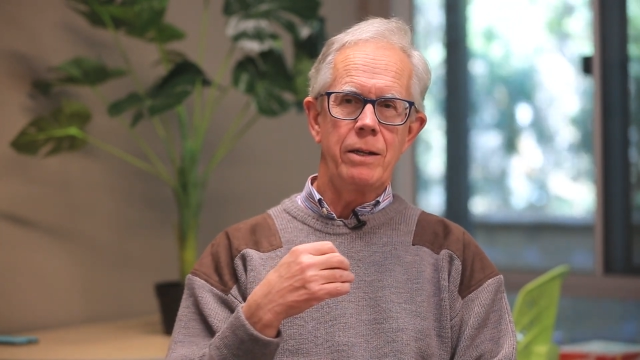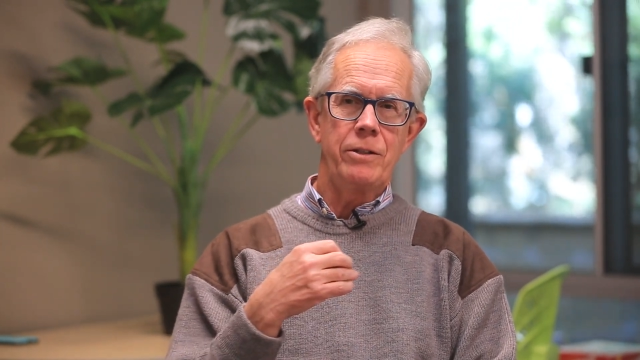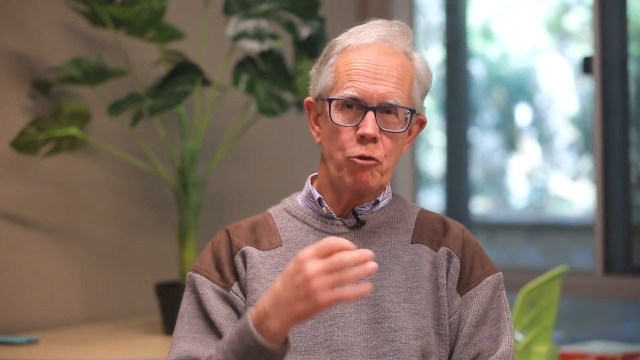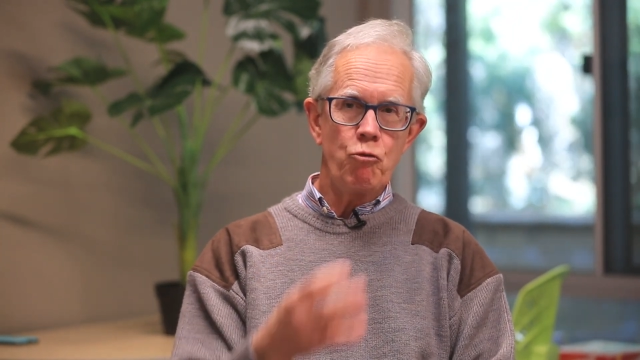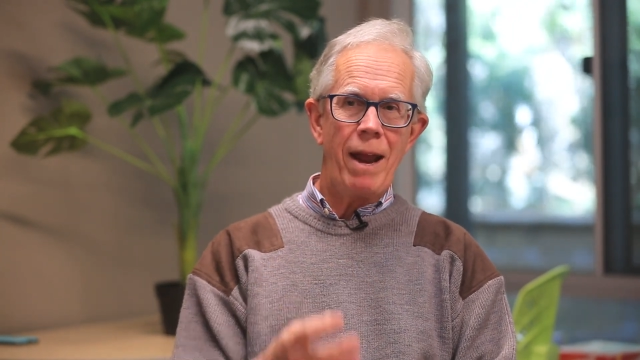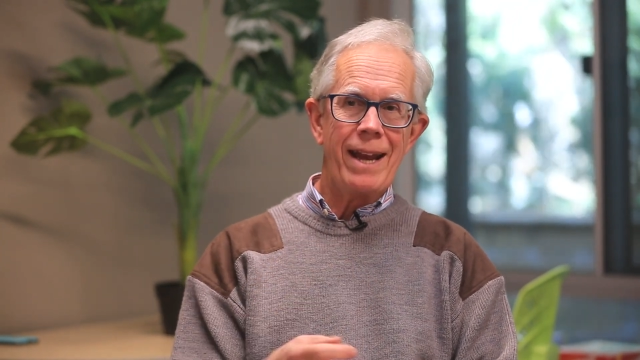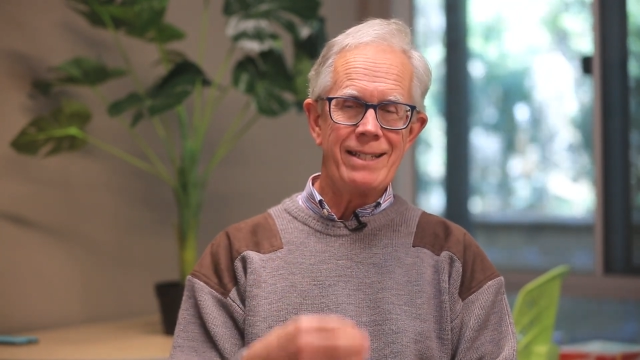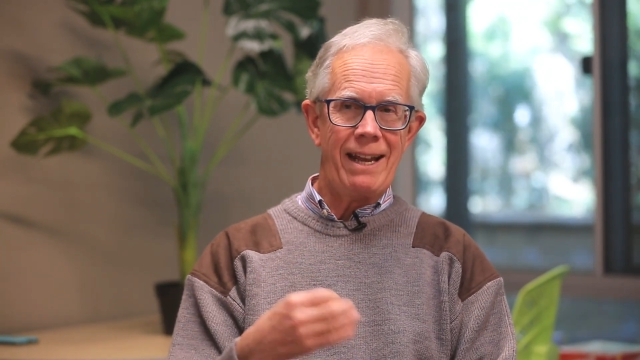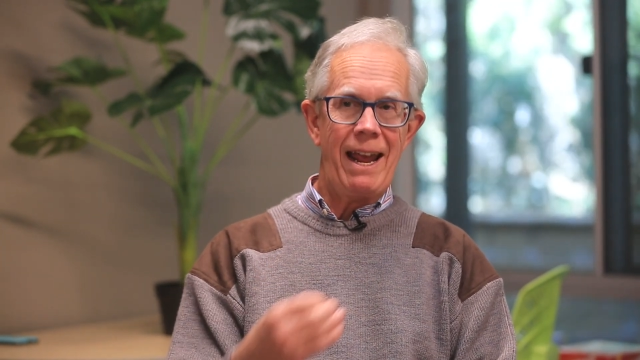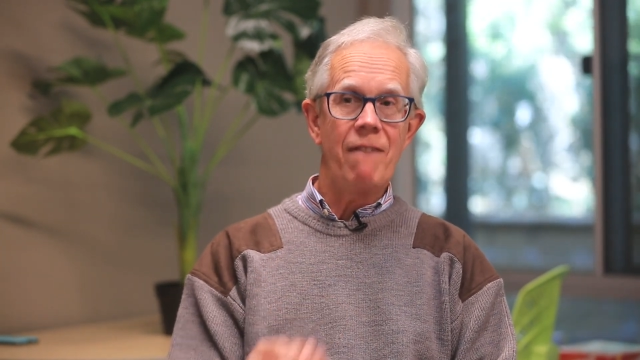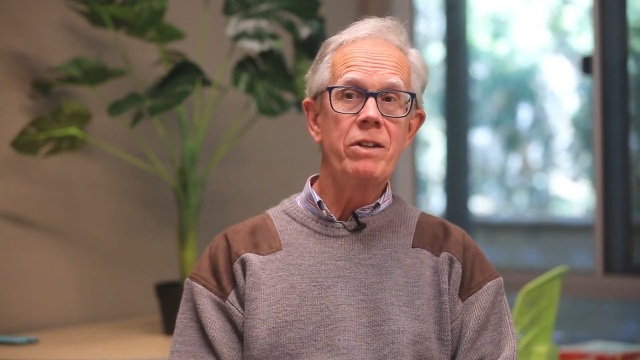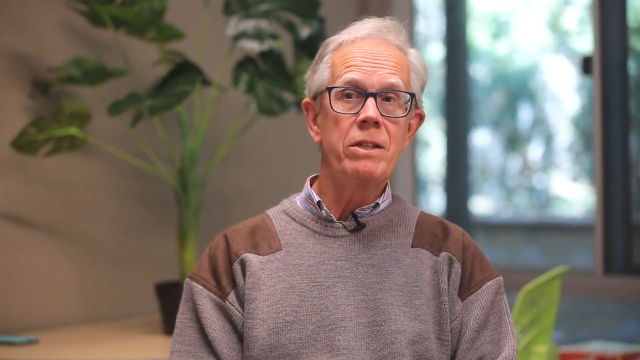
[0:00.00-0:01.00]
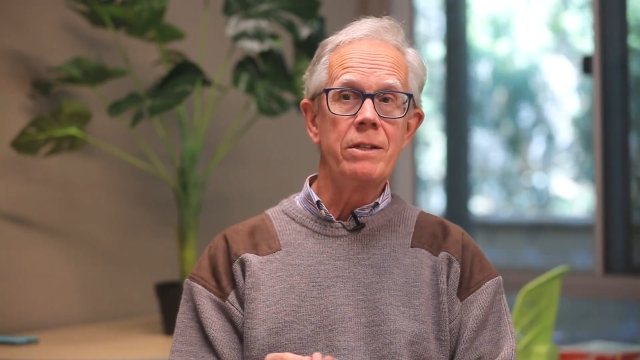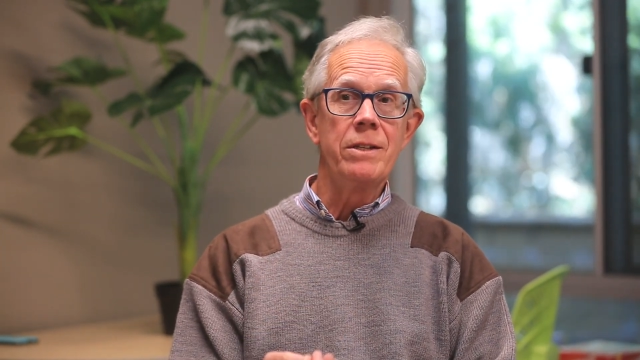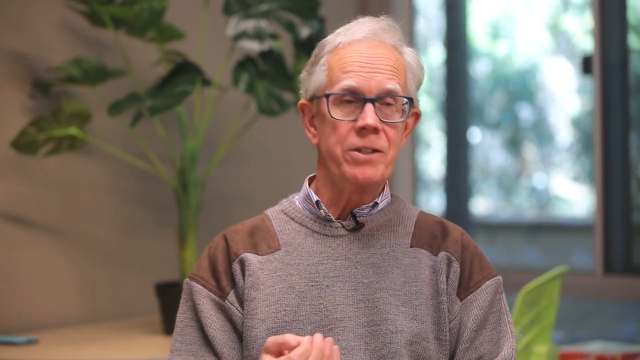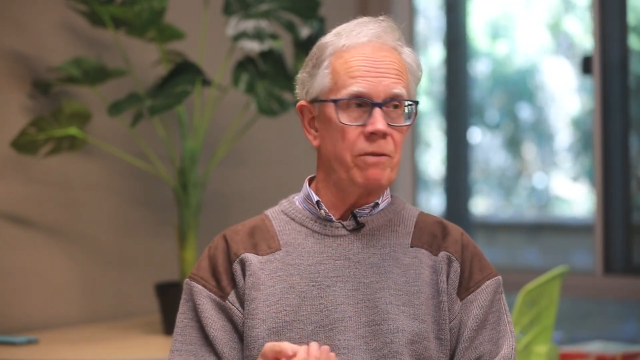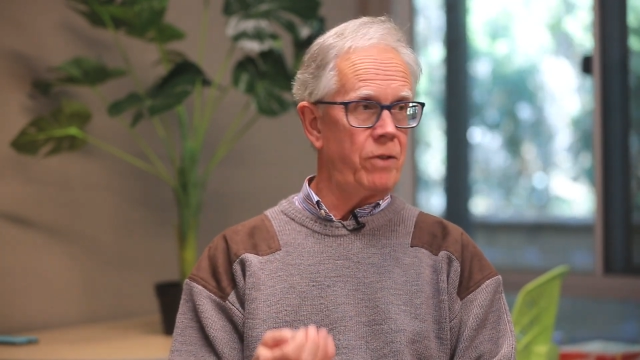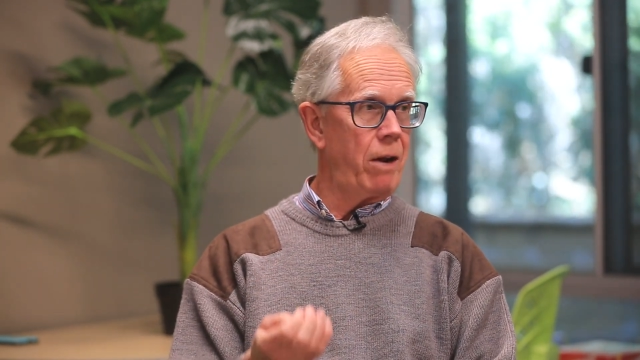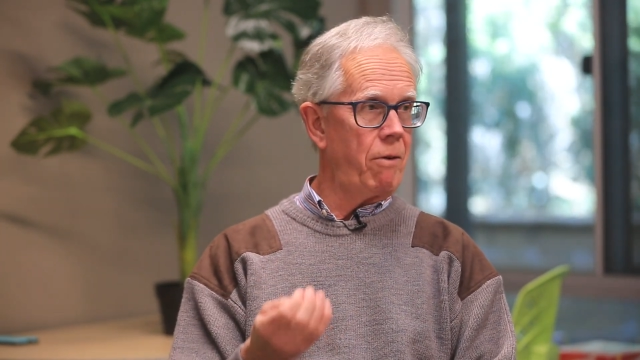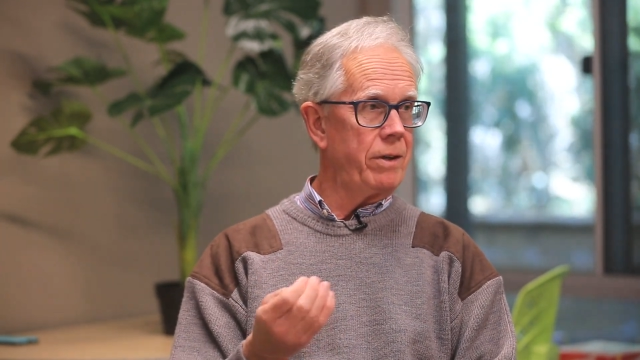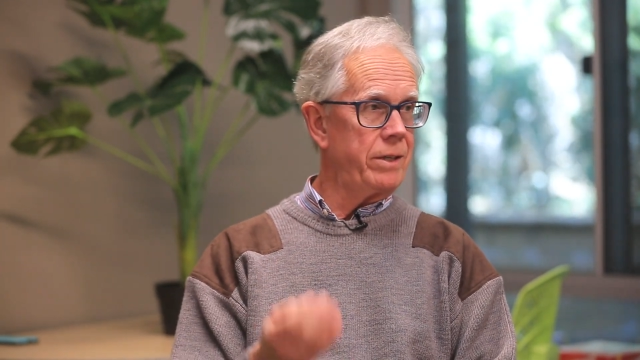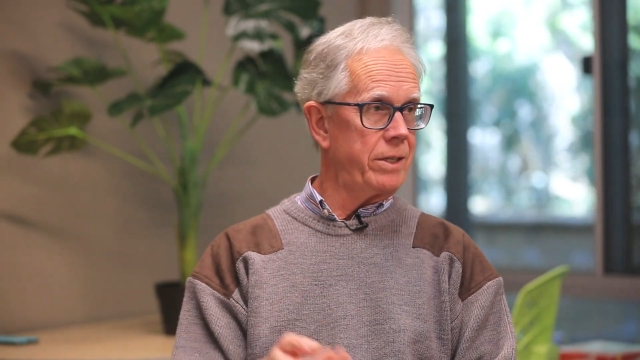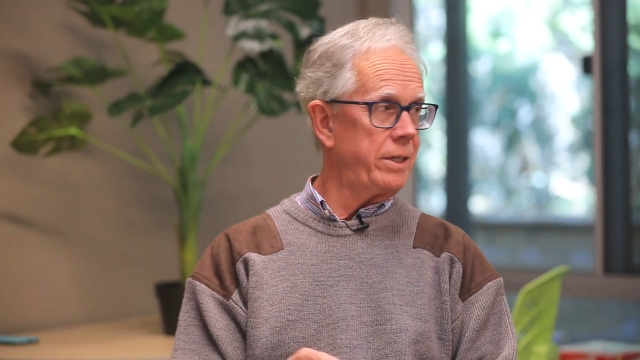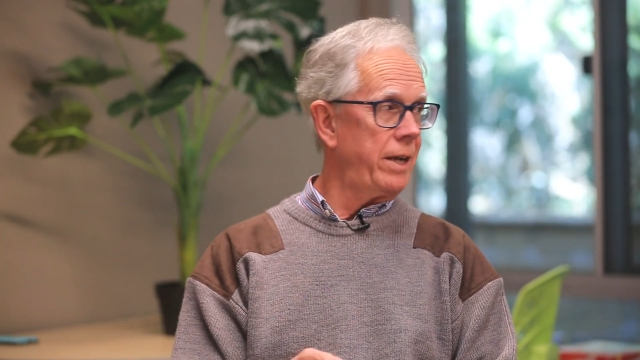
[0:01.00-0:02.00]
direct evidence of their
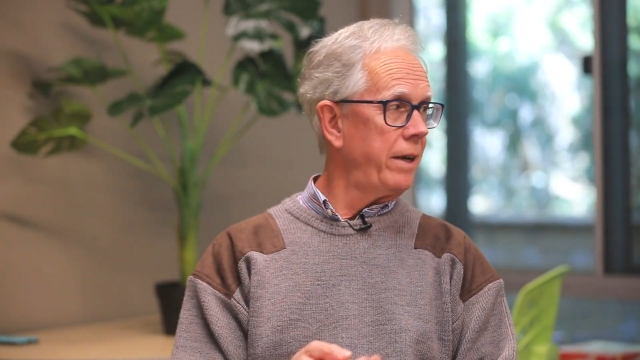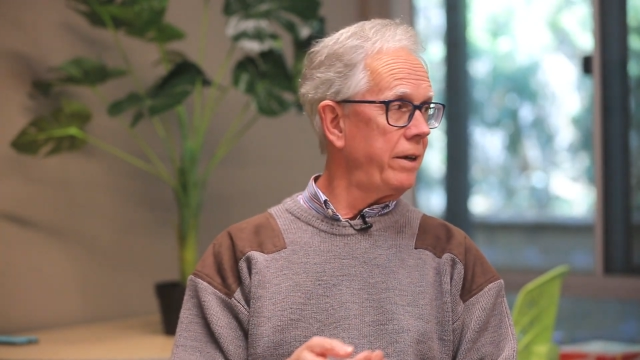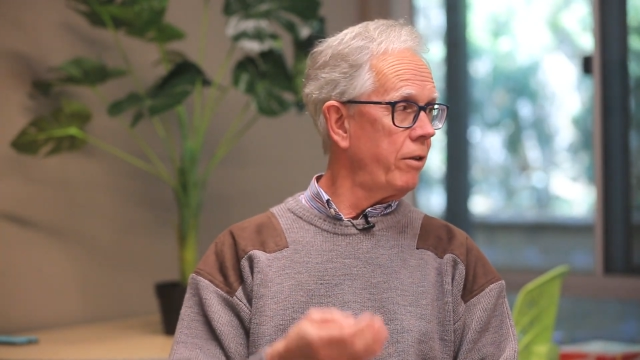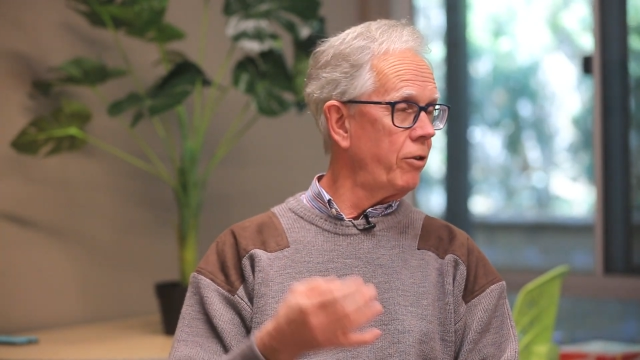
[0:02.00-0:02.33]
understanding